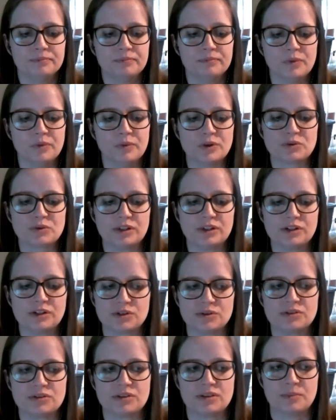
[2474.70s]
which really
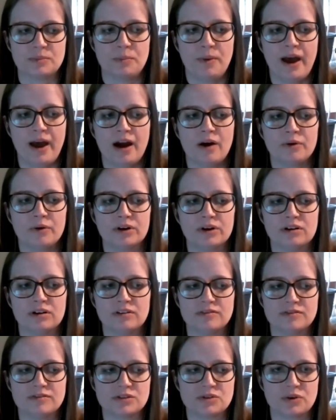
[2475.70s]
shows the power
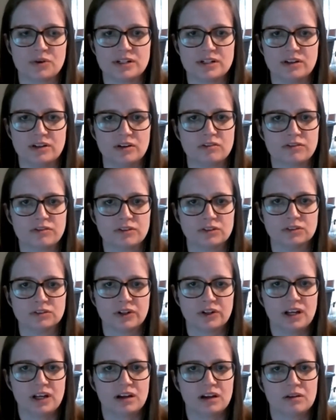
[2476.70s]
of storytelling for
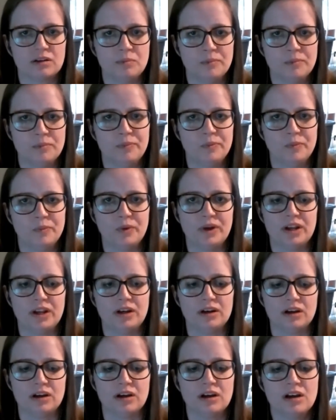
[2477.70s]
learning.
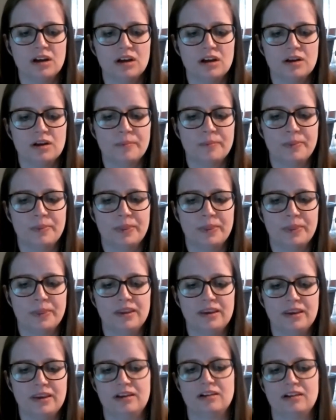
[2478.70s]
When
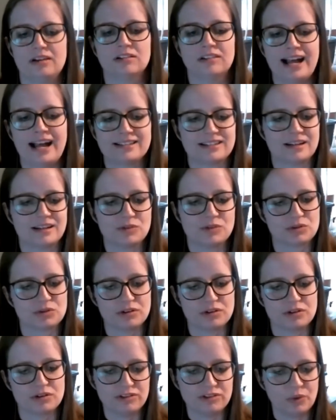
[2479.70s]
a class I'm just
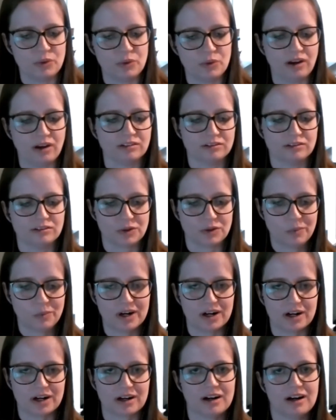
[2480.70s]
reviewing for
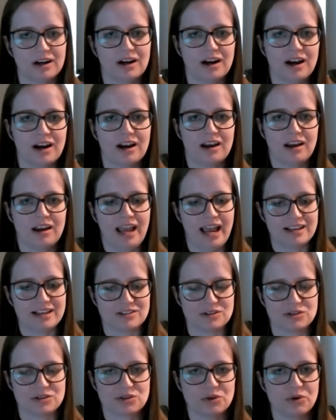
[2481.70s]
work has
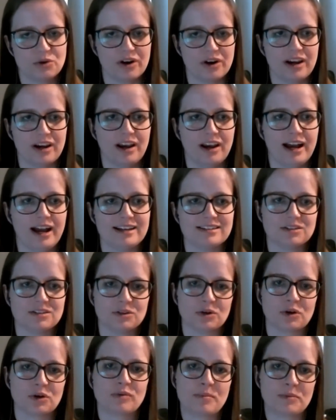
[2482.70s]
a story, I still
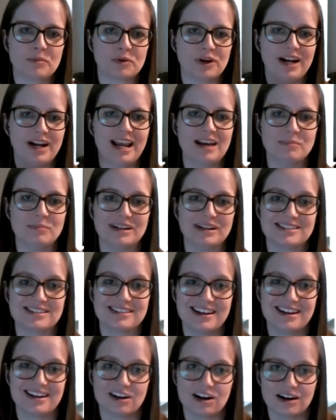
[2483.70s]
can remember it 8 months
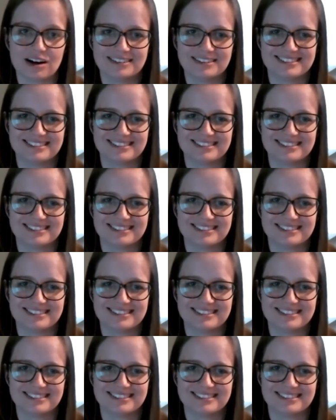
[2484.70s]
later